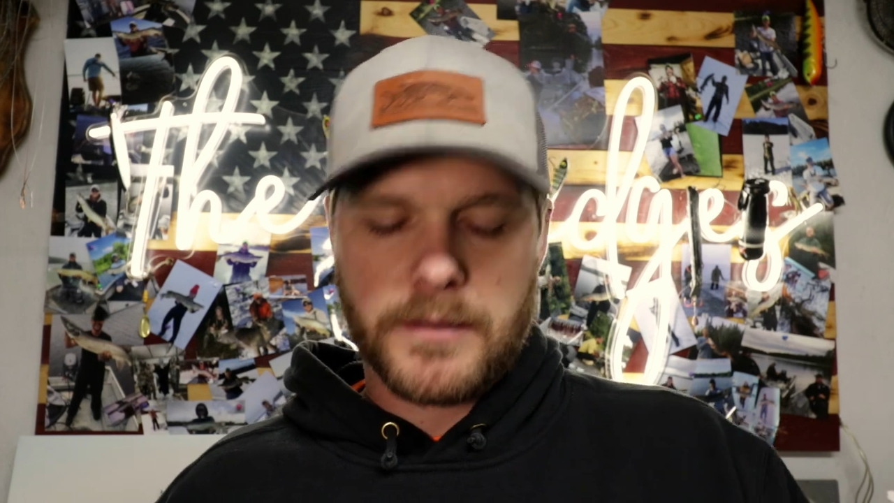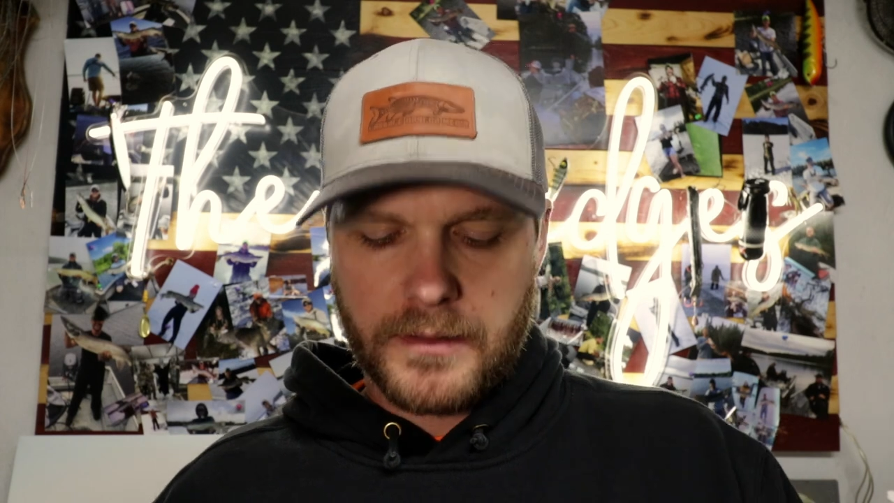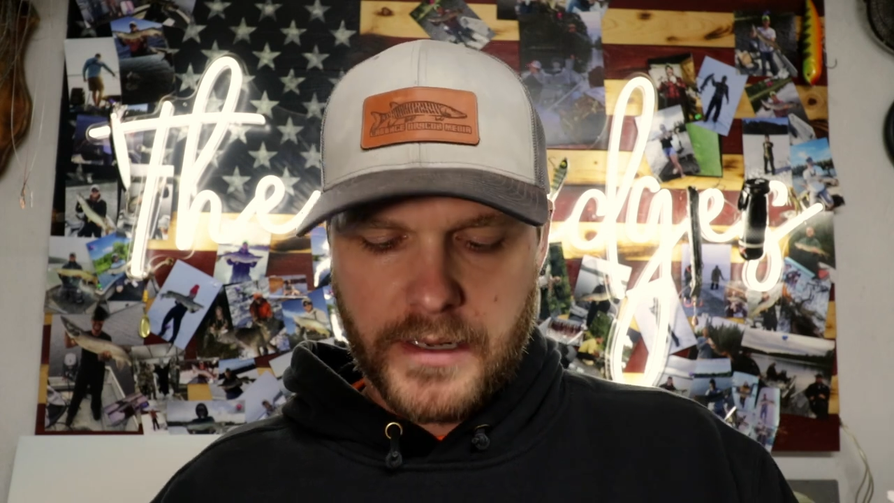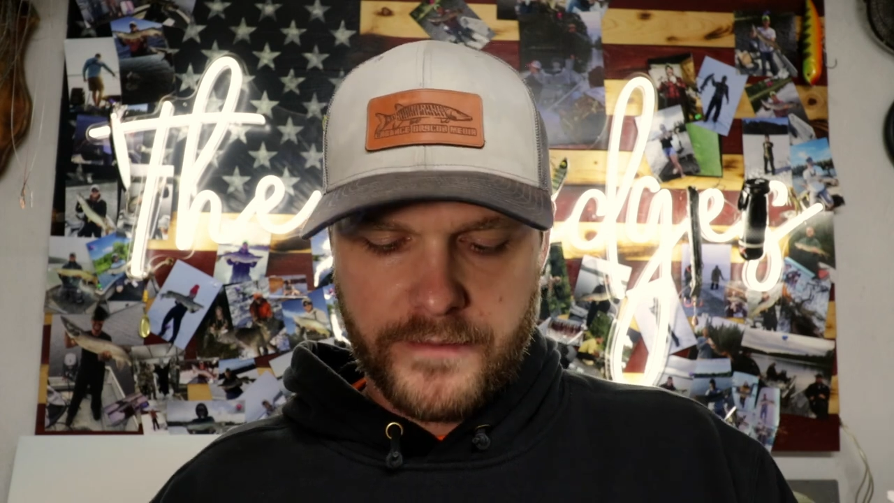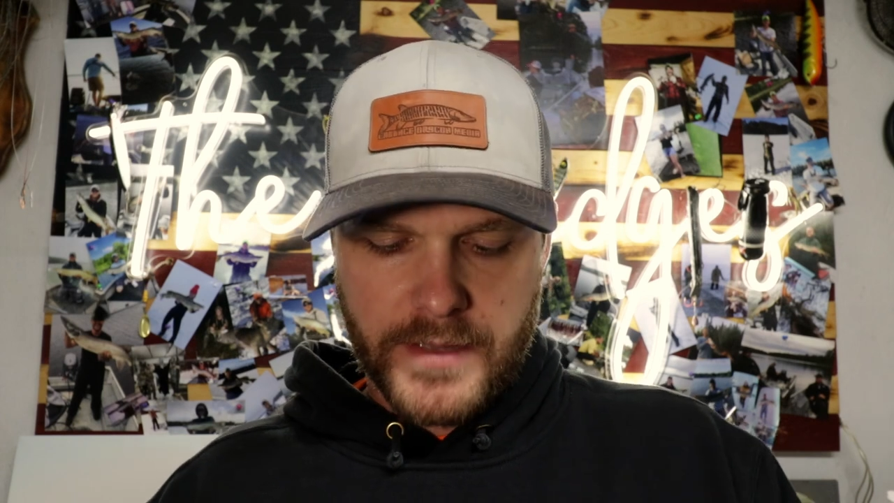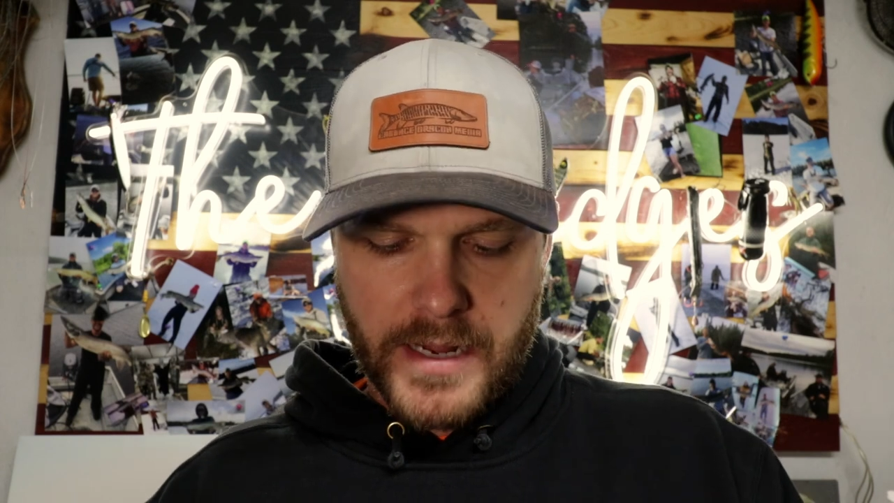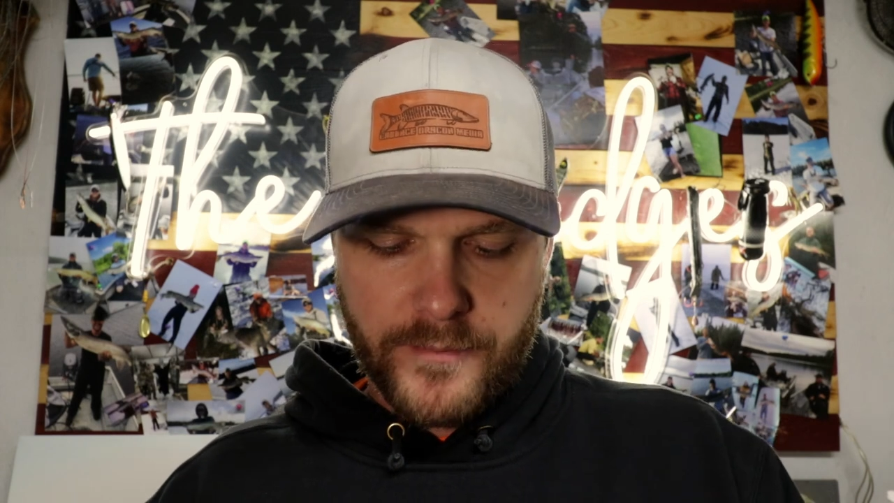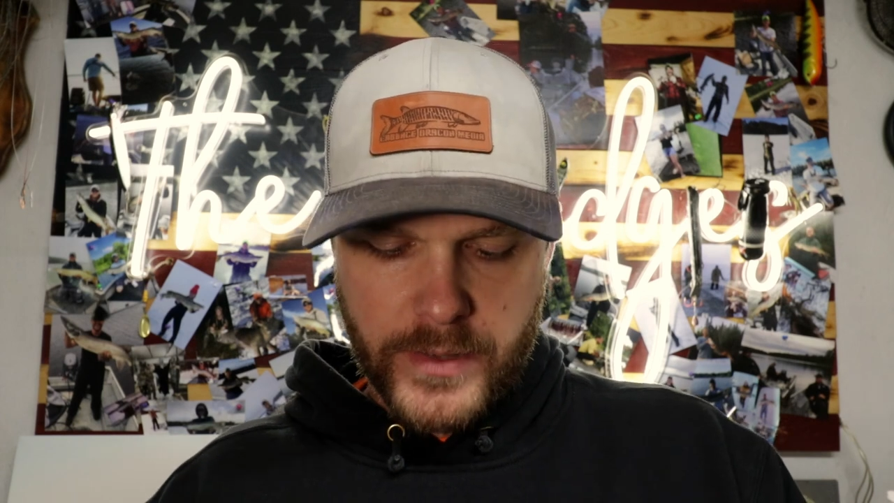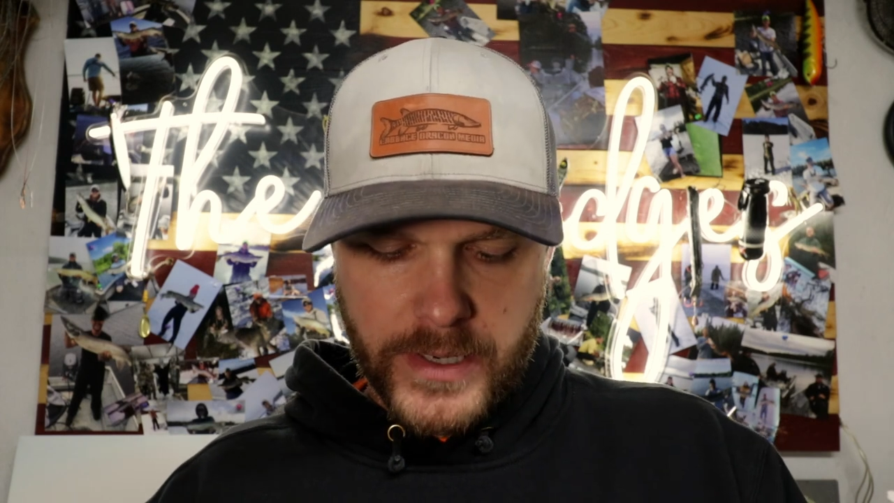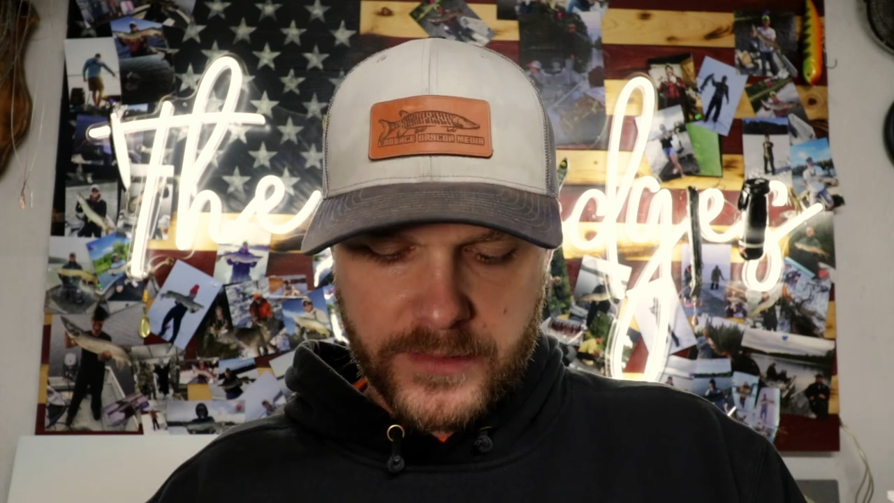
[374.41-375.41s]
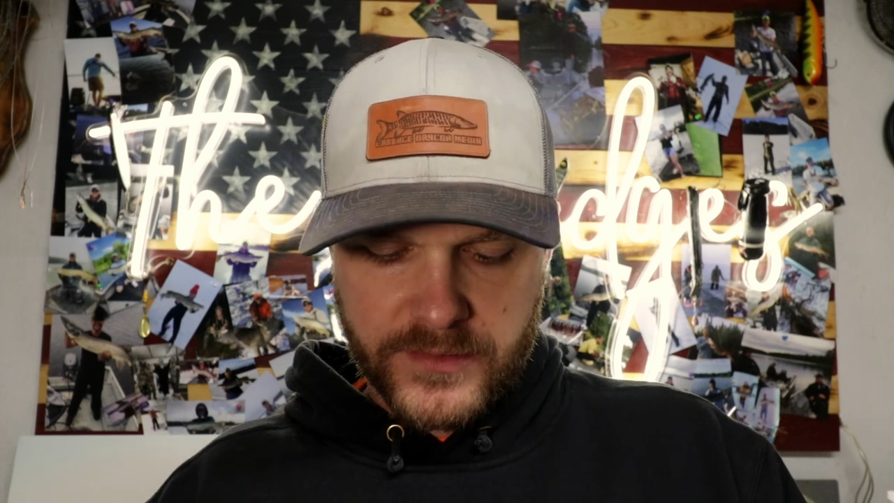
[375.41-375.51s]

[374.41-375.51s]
the life of that bait.